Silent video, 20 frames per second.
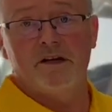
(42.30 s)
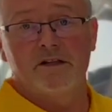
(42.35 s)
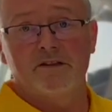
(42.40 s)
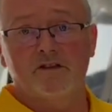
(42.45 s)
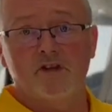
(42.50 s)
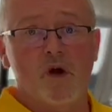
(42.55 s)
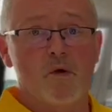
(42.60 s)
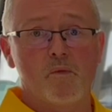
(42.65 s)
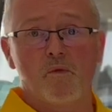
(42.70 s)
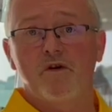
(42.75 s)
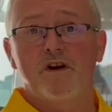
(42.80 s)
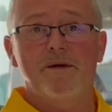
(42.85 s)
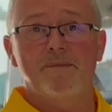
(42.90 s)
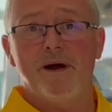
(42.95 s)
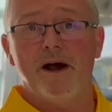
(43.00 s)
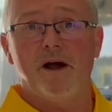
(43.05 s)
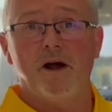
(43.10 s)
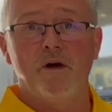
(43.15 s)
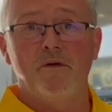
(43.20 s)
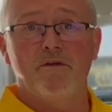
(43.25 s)
Don't worry
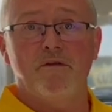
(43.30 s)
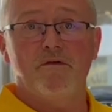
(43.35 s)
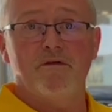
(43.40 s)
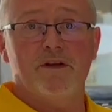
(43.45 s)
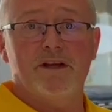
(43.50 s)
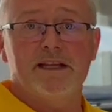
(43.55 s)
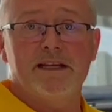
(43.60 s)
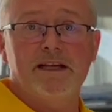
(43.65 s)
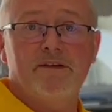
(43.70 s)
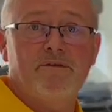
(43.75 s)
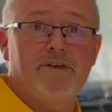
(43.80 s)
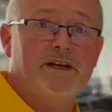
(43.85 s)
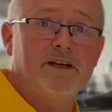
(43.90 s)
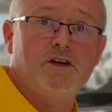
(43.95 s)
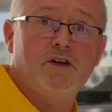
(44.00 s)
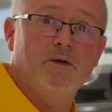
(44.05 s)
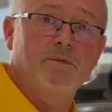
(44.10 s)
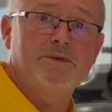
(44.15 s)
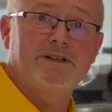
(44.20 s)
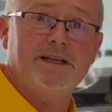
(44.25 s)
about overfilling. If it
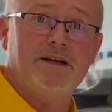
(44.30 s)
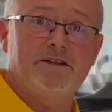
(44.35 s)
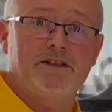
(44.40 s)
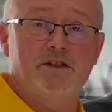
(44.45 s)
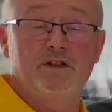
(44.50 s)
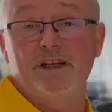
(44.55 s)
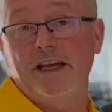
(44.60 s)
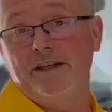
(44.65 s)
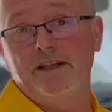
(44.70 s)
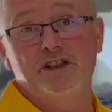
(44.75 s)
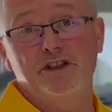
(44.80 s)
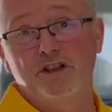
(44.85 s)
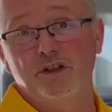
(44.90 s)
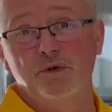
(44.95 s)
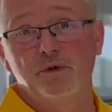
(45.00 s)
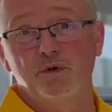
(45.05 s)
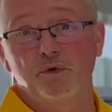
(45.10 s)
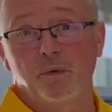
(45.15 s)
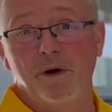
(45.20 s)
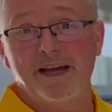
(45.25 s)
comes out, you get your
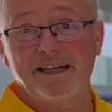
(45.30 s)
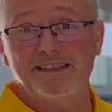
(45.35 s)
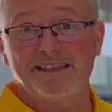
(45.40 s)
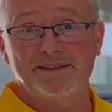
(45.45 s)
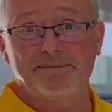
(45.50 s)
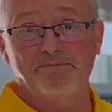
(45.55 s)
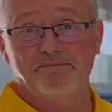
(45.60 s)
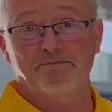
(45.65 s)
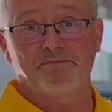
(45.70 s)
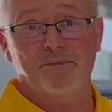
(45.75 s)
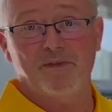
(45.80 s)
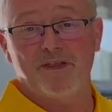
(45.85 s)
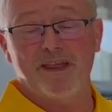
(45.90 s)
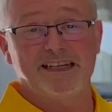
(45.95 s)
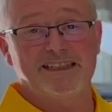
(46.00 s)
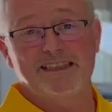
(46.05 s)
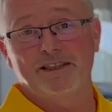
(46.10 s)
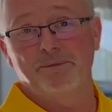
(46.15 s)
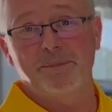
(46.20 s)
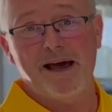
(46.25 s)
shoes wet.
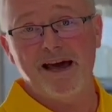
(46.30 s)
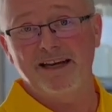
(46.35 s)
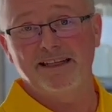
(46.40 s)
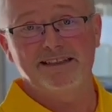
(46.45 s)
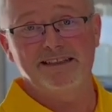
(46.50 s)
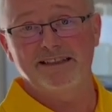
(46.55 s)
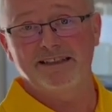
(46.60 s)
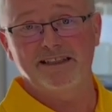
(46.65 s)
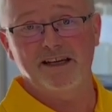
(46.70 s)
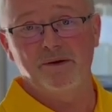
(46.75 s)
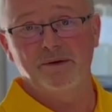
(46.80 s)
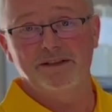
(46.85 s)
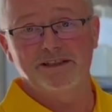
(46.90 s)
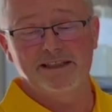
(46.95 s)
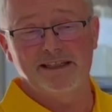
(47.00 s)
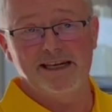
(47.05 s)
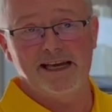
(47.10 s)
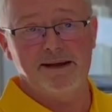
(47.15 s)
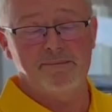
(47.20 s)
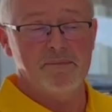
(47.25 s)
That's as bad as it's going to
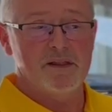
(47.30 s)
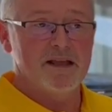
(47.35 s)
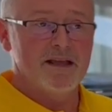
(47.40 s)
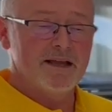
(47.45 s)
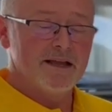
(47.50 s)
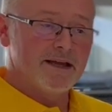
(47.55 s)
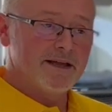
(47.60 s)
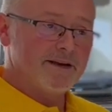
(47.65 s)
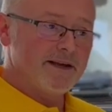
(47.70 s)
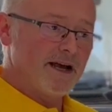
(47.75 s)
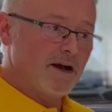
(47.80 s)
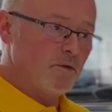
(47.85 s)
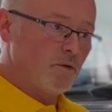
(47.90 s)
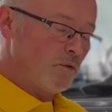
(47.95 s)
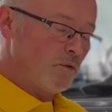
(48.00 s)
get. Now,